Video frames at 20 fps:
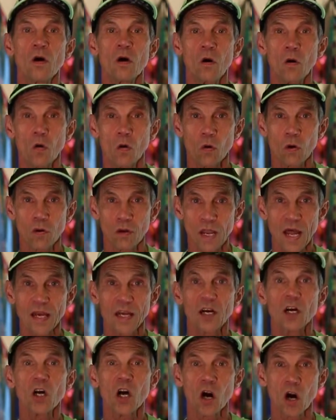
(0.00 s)
or
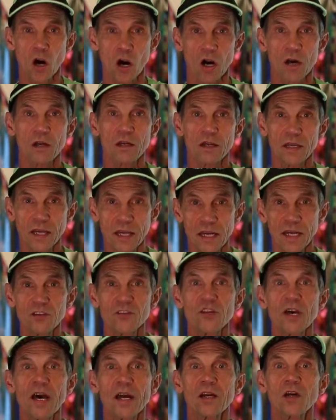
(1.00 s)
like a car. Get
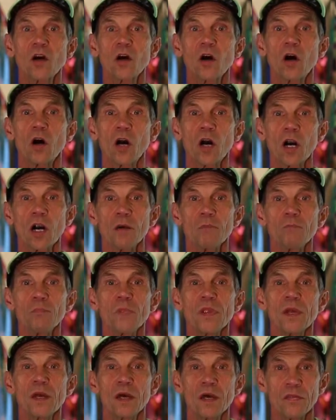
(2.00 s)
inside a car
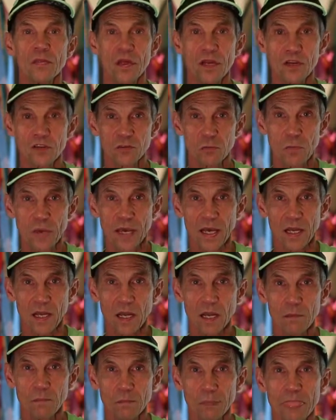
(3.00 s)
that is
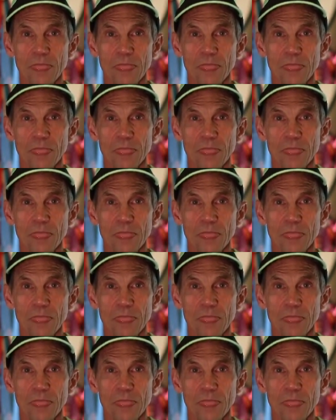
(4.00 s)
metal,